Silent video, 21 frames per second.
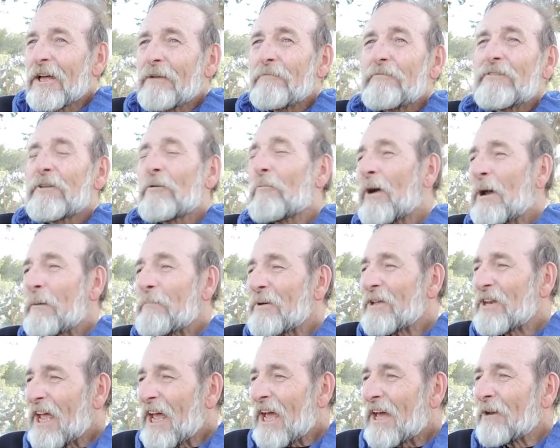If the
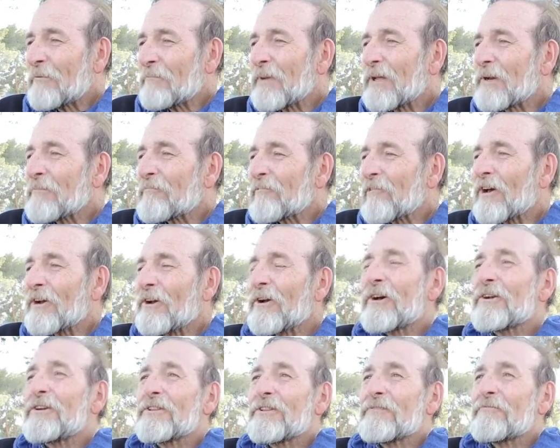weapon hadn't been brought
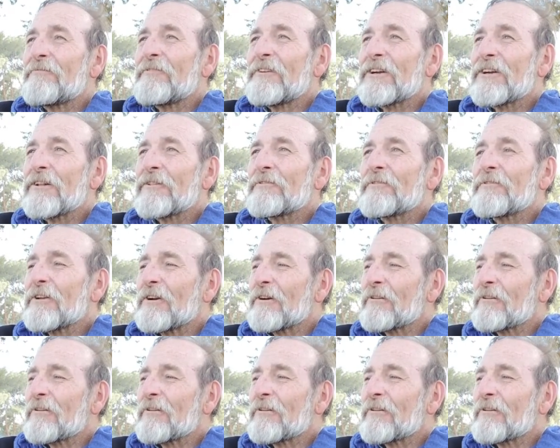onto the field,